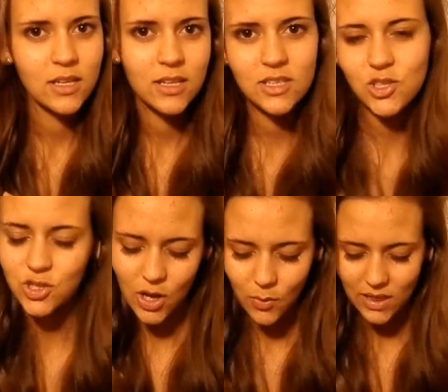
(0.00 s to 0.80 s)
Let's
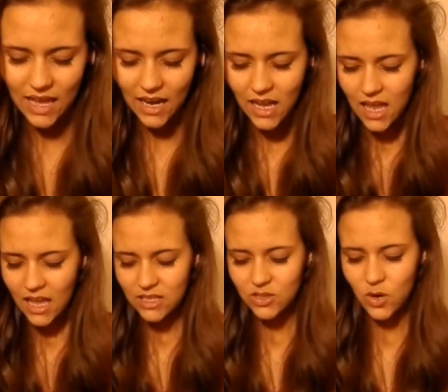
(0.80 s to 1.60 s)
just go with that.
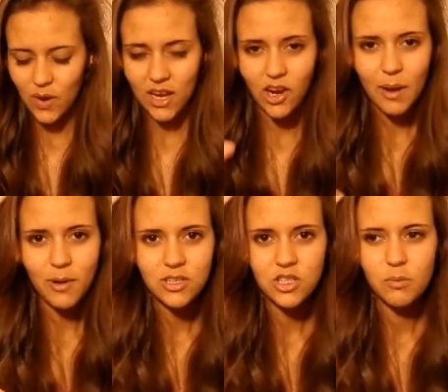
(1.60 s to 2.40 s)
And so I grab
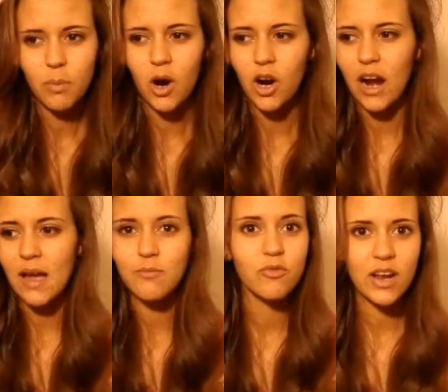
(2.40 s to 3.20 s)
onto the bar.
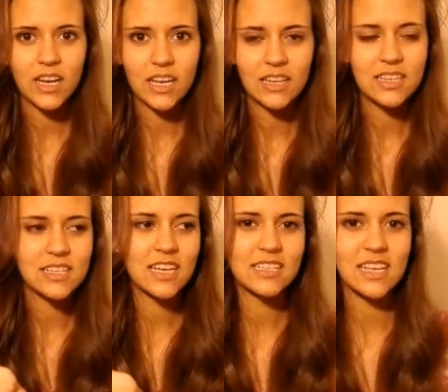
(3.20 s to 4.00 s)
I'm running. This
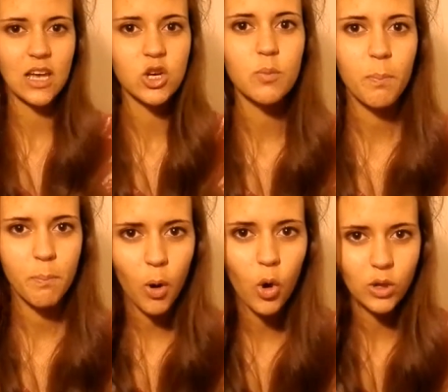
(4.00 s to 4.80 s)
thing's like
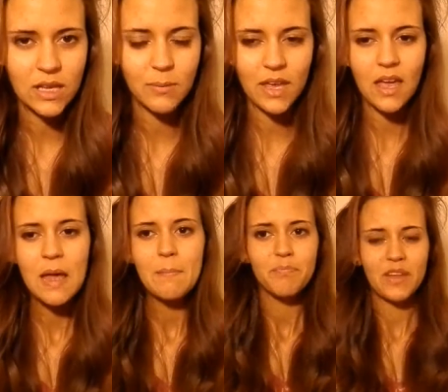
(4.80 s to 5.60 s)
pulling me
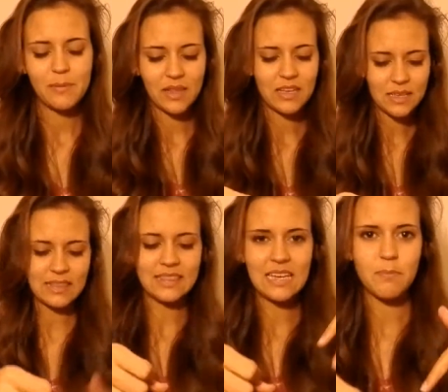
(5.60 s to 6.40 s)
and I'm like
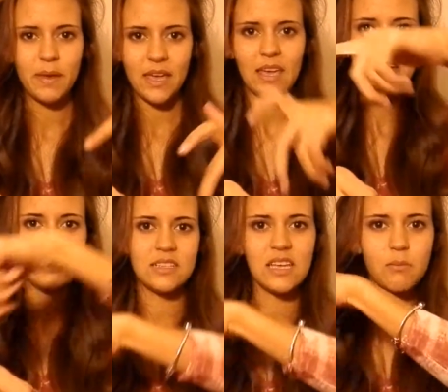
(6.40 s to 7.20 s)
leaping and
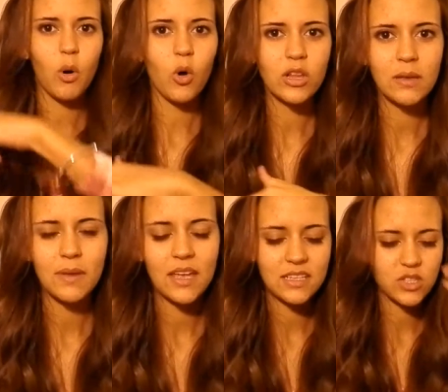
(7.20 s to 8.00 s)
it's like pulling
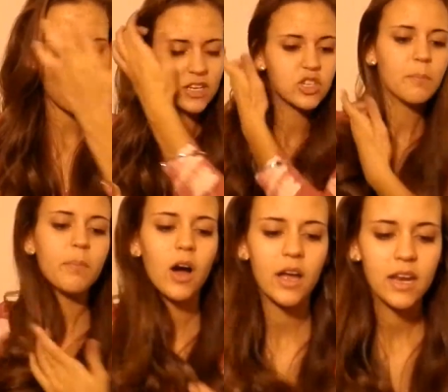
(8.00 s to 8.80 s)
me and so I jump
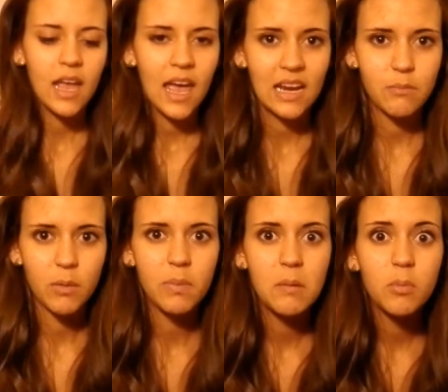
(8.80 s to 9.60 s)
on and I'm on
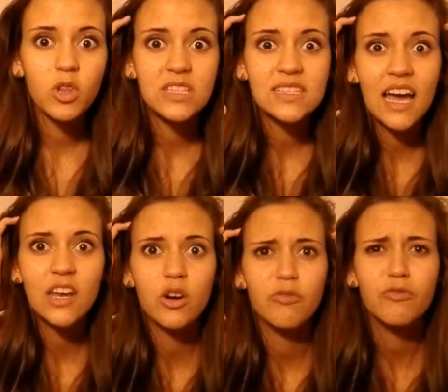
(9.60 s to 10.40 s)
people inside
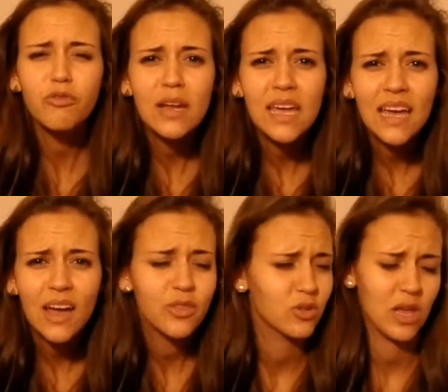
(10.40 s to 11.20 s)
are freaking
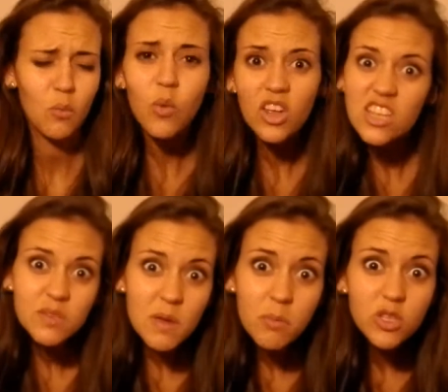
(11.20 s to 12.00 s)
out. They're like, what are these
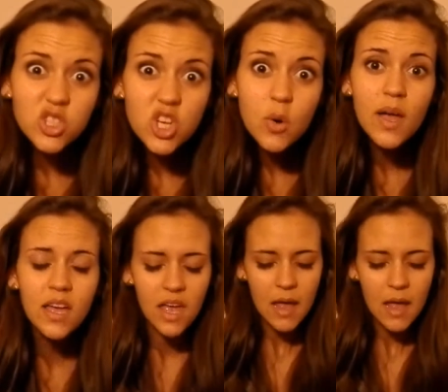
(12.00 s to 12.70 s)
people doing?